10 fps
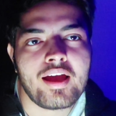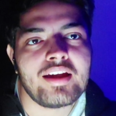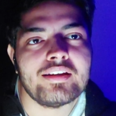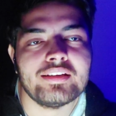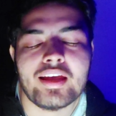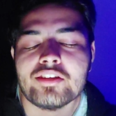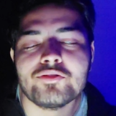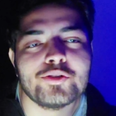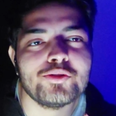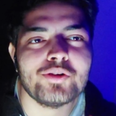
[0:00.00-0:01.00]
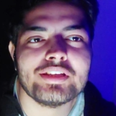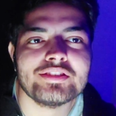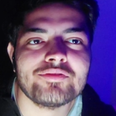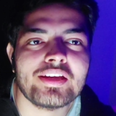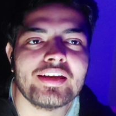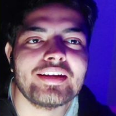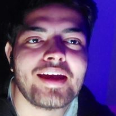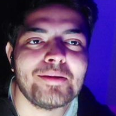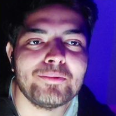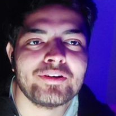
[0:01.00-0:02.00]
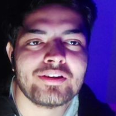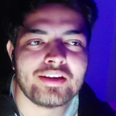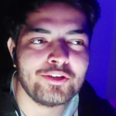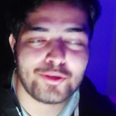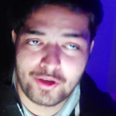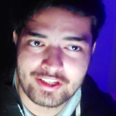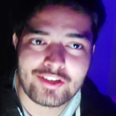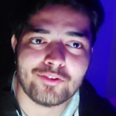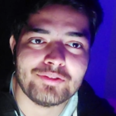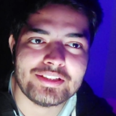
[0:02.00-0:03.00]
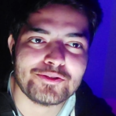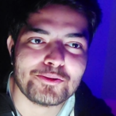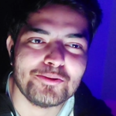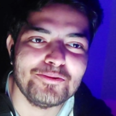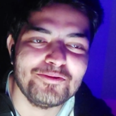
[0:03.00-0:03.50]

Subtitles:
I'll dance for you guys if I get admit into any of these two.